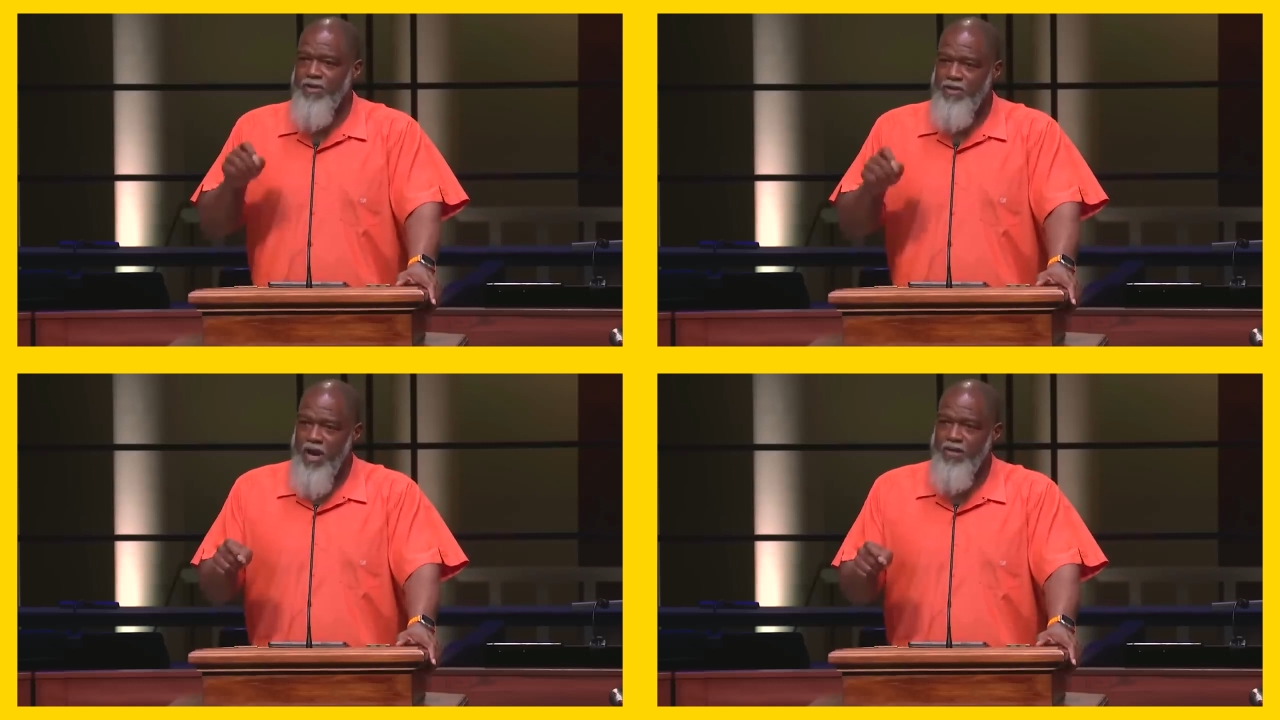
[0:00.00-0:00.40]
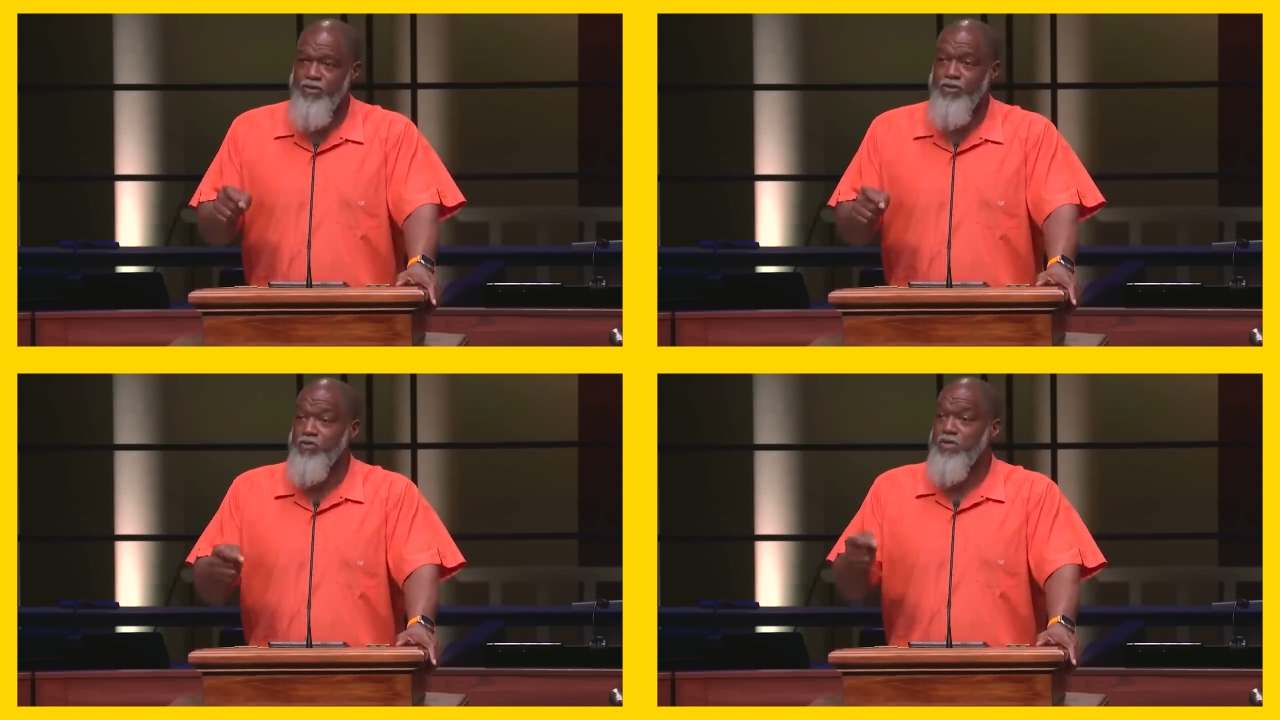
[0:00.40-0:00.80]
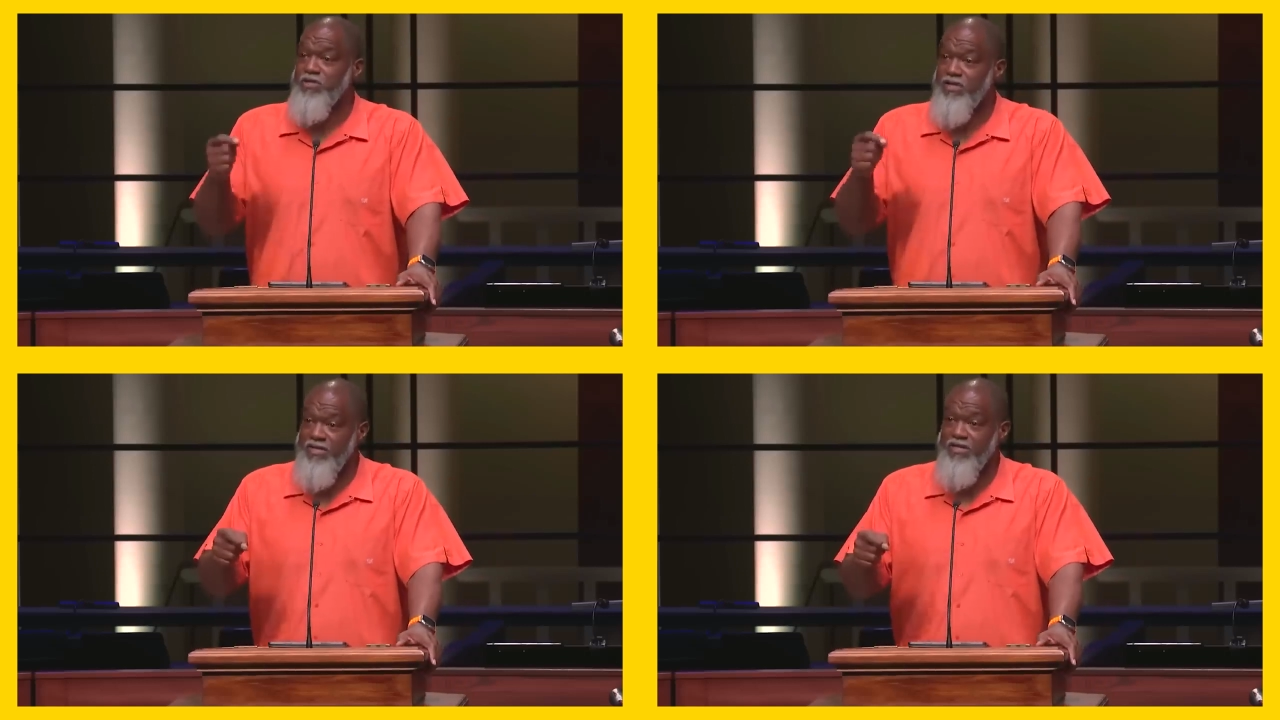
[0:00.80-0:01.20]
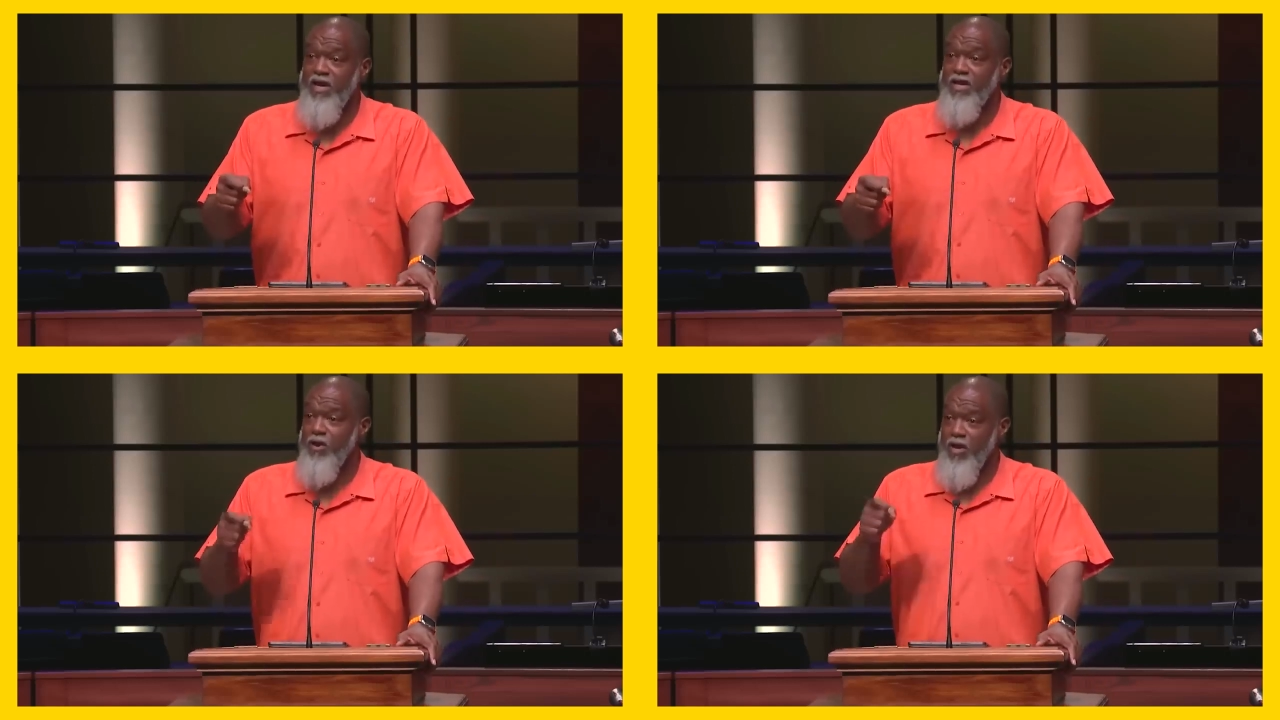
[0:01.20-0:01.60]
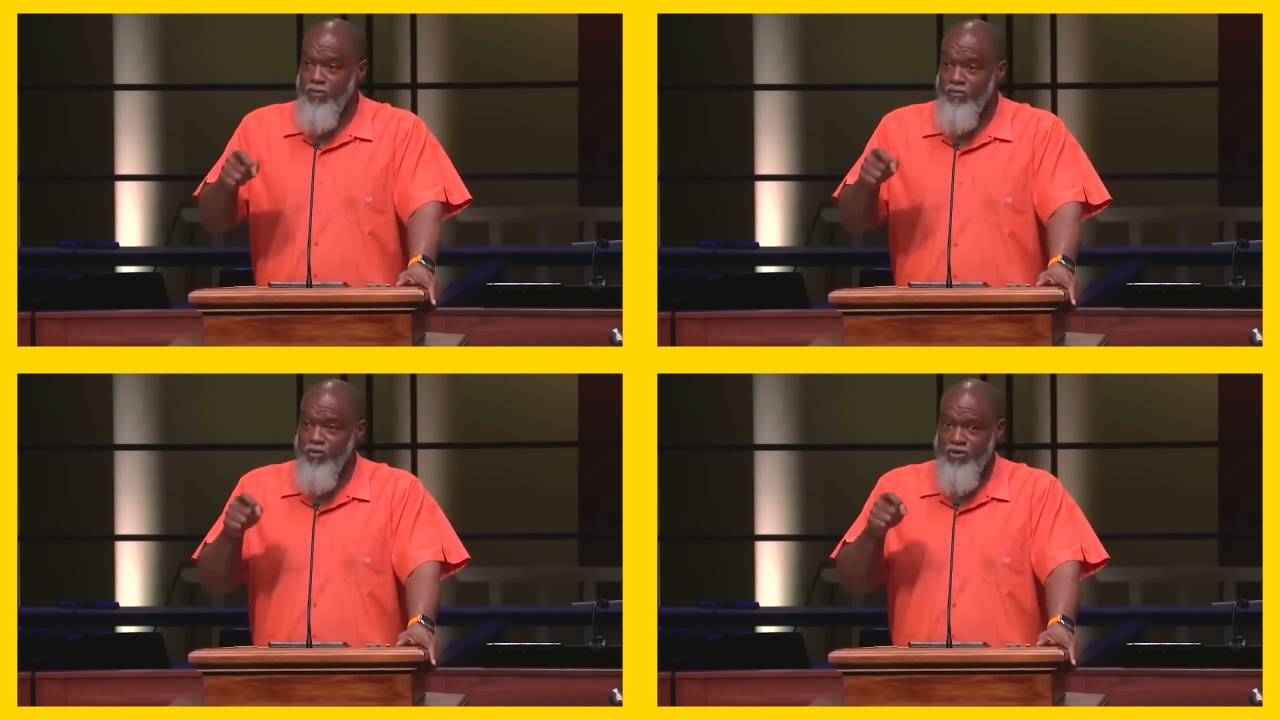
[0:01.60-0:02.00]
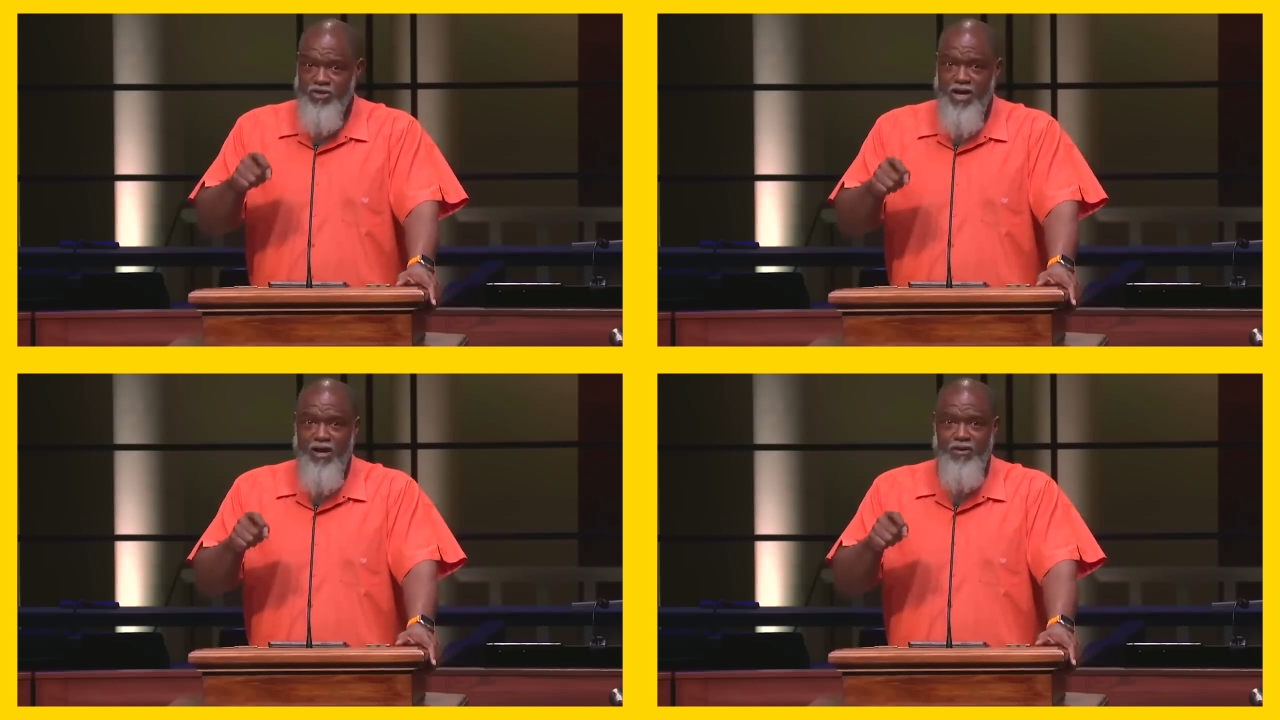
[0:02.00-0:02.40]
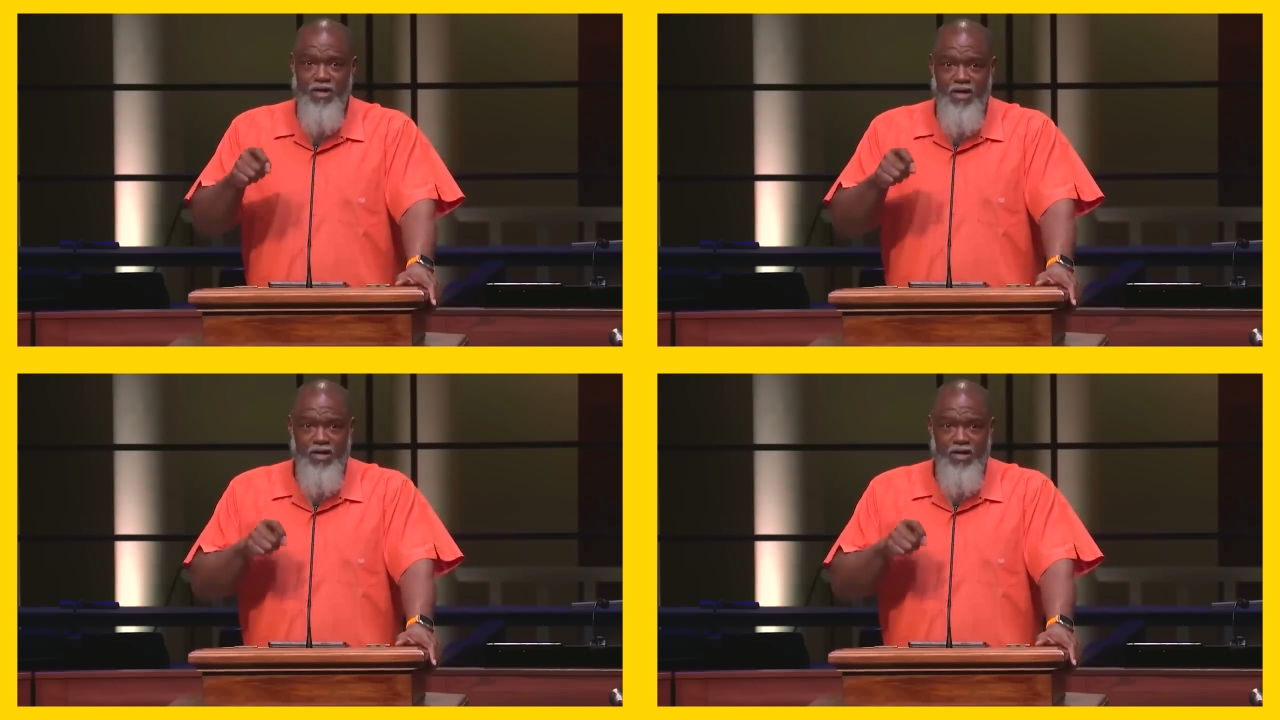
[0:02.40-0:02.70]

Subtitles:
doctor to assassinate her unborn child